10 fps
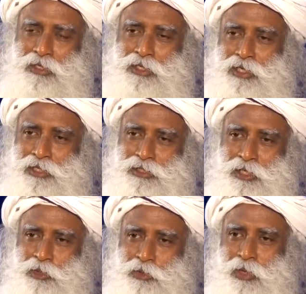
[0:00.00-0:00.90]
Things
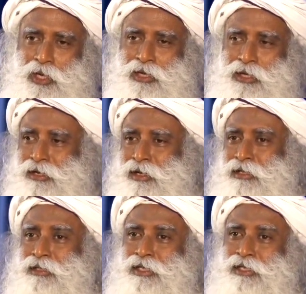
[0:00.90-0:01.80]
that you wear,
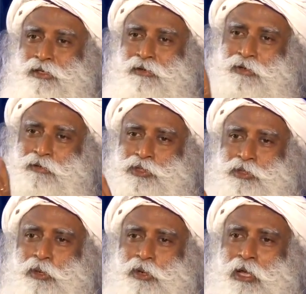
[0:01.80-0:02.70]
things that you
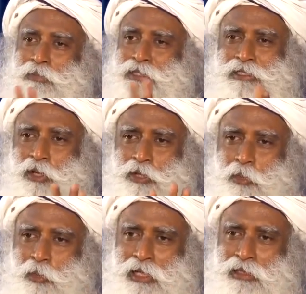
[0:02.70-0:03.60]
stored up, this is not your
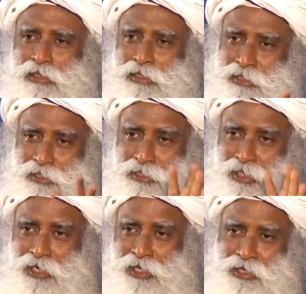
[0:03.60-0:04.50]
wealth, this is just a
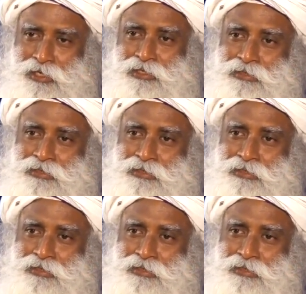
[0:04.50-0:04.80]
headache.